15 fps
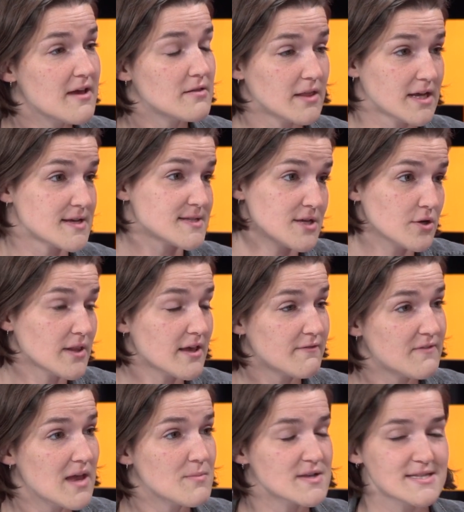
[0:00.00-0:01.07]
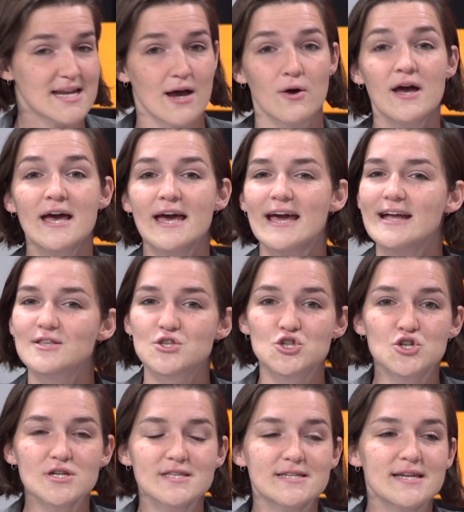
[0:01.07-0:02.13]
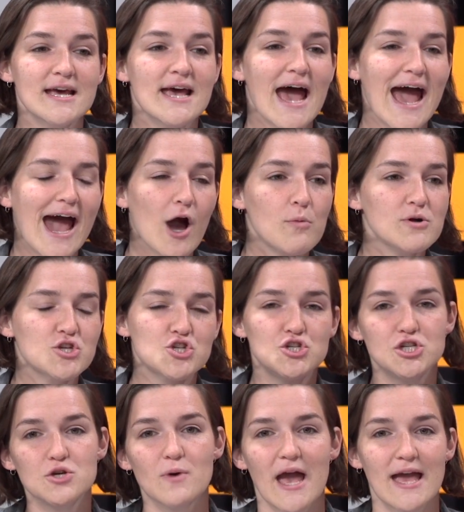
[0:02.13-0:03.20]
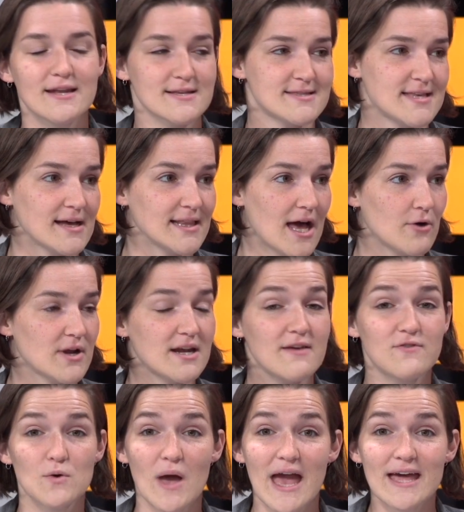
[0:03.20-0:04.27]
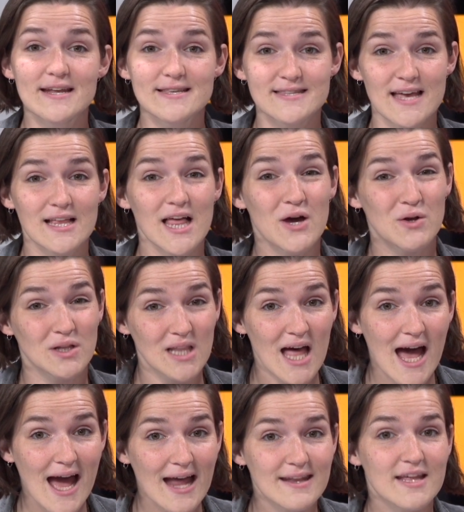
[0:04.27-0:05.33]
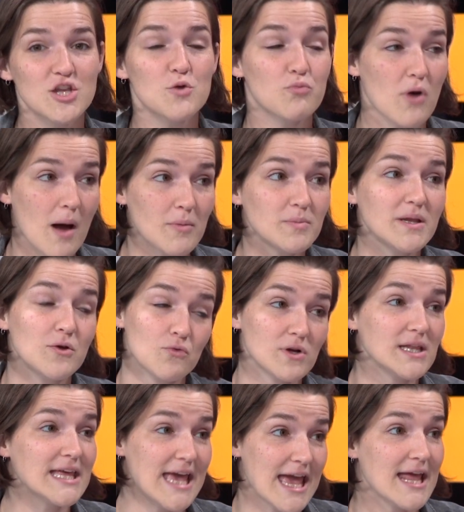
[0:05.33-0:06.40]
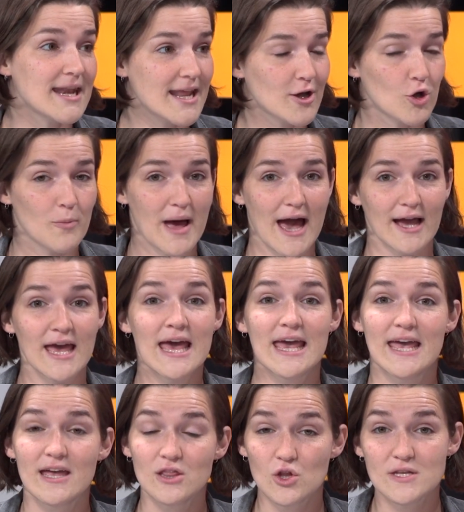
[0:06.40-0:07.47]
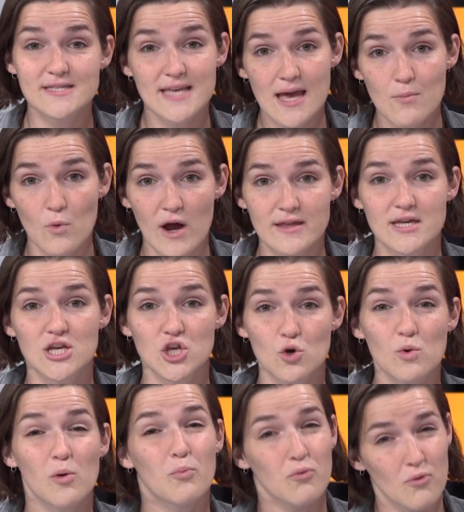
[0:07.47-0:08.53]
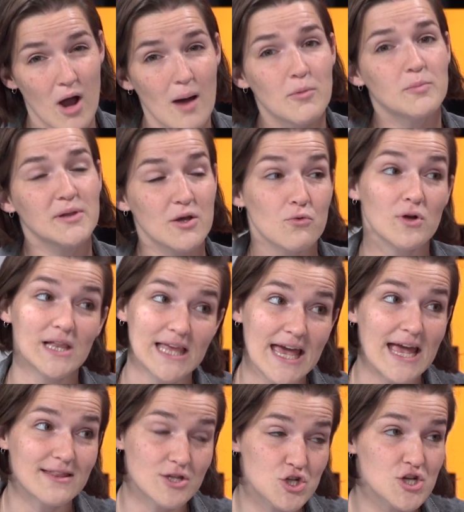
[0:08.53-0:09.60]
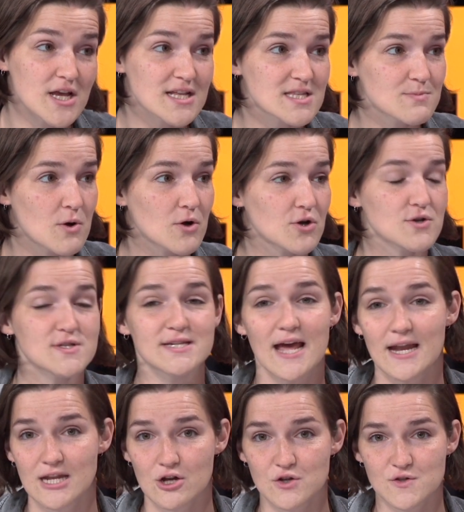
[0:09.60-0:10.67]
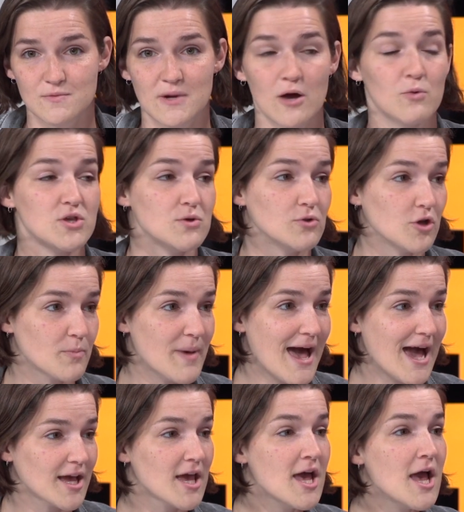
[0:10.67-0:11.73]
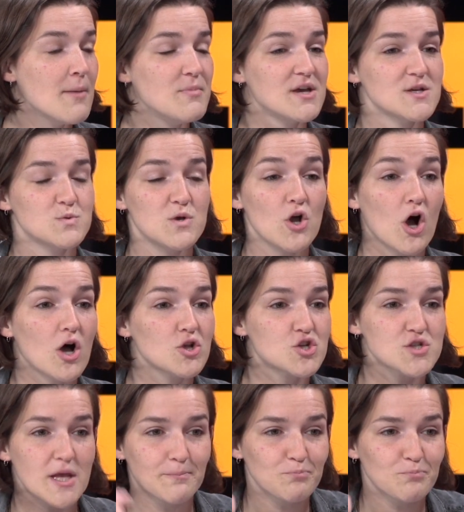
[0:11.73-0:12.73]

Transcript: because they're like famous now. It's just how much do you hate a sellout, and if you hate a sellout a lot, then you probably really hate Nickelback. In the same way that you will probably really hate the Chainsmokers ten years from now when you look back, because we all just like